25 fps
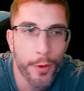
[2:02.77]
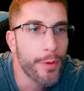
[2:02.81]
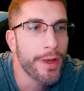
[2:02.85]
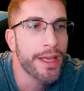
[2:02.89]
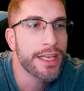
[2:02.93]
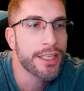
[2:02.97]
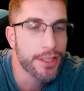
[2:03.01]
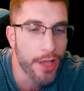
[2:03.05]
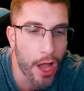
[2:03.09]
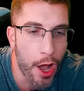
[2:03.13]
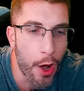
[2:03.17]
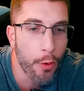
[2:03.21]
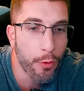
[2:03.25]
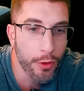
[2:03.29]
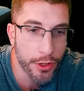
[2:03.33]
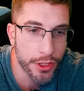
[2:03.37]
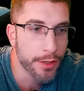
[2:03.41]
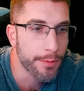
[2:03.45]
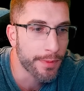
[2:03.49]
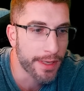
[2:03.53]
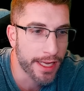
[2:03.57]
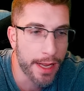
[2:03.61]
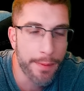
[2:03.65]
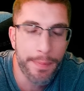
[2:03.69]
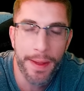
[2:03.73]
is
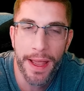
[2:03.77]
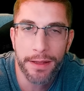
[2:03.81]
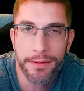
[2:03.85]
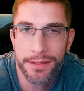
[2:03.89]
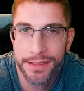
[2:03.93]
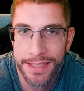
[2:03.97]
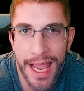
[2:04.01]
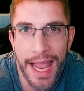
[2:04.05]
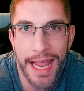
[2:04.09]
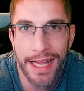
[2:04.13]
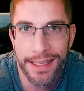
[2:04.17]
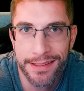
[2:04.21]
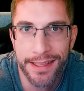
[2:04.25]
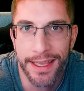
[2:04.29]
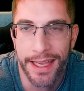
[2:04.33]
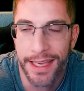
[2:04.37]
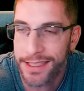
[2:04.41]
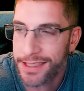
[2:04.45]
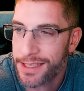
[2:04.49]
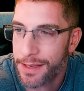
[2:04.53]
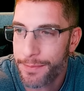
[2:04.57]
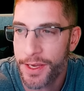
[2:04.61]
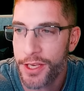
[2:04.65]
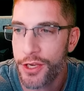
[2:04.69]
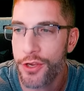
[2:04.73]
ultimately about
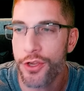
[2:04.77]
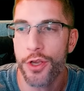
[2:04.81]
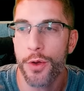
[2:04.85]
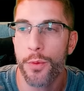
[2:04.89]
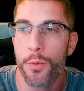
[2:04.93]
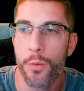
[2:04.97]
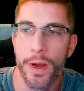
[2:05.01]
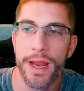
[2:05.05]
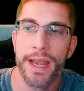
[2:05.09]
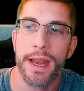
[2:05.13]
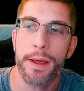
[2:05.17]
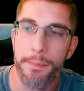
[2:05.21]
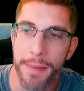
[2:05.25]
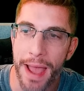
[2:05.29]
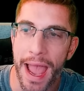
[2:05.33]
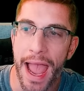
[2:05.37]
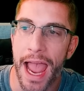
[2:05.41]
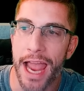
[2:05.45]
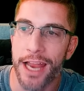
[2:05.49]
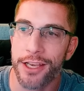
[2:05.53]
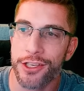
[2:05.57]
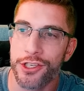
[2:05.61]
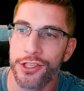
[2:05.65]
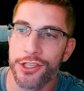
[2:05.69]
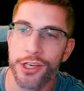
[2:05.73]
tactics. I mean, you can win a
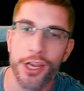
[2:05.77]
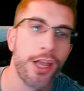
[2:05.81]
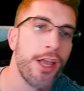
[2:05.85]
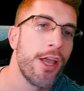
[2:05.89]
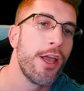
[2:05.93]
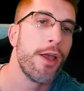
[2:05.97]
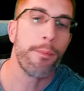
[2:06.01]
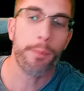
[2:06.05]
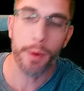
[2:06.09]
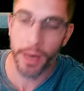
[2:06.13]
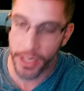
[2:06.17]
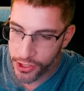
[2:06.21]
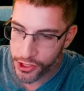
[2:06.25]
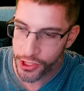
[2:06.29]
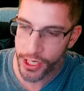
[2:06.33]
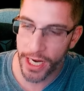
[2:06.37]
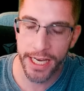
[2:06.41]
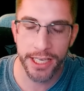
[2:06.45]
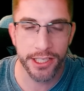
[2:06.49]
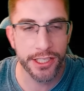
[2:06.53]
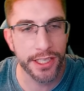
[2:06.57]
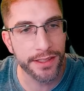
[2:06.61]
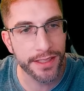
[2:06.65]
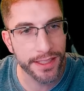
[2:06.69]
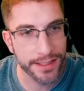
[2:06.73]
match by
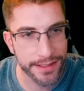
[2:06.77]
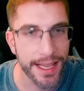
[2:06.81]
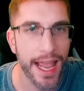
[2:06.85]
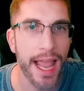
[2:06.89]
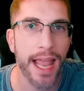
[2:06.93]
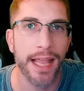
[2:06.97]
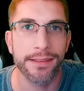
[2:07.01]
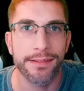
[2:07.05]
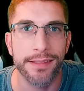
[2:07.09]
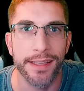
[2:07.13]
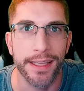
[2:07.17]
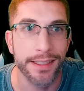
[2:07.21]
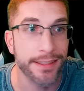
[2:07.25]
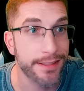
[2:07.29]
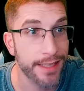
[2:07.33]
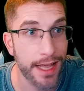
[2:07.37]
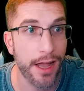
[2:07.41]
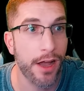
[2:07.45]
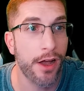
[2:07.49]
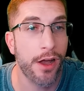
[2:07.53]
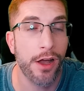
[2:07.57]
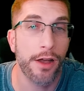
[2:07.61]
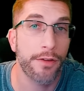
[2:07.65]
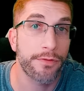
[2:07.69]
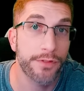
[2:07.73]
changing the tactics
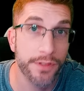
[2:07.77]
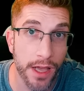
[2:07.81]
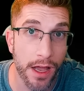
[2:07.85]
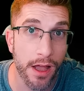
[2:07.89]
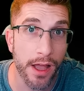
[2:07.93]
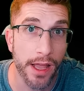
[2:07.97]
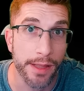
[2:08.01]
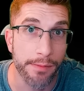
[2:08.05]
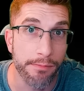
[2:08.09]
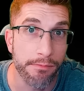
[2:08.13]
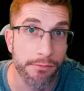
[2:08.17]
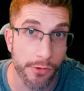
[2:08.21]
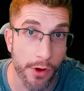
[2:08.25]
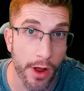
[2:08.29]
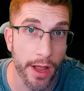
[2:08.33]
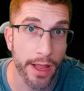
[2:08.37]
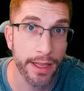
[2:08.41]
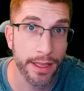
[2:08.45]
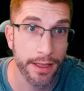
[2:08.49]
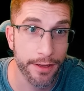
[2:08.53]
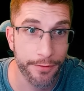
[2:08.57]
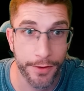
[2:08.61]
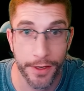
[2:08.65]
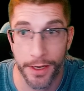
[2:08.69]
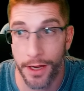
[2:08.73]
at half time,
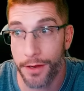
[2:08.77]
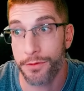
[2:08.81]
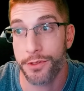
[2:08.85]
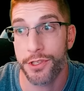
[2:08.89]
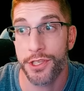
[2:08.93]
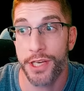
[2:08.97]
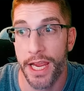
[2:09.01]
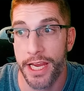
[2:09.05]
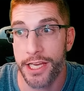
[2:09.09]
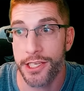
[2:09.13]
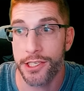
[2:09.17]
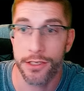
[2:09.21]
right? If you don't change